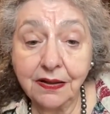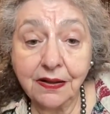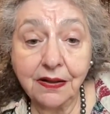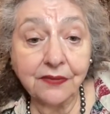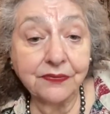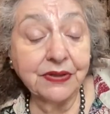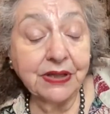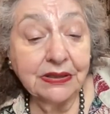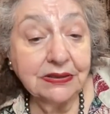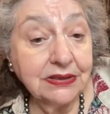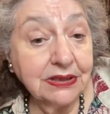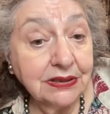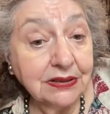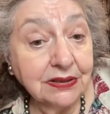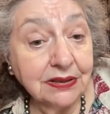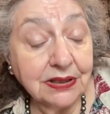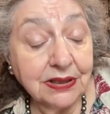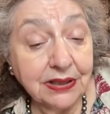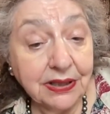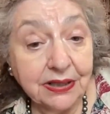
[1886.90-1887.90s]
they
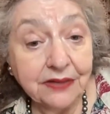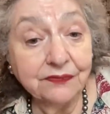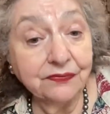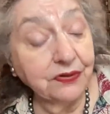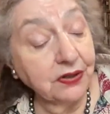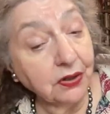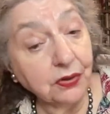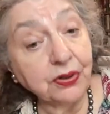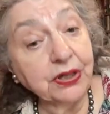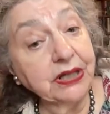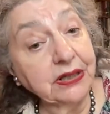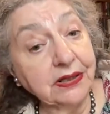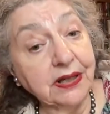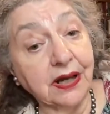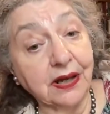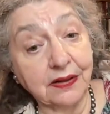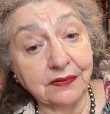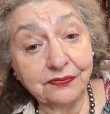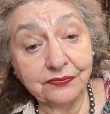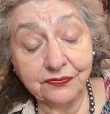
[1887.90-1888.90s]
didn't live long
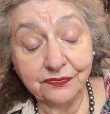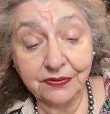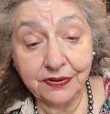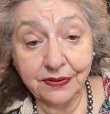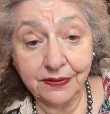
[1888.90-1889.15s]
enough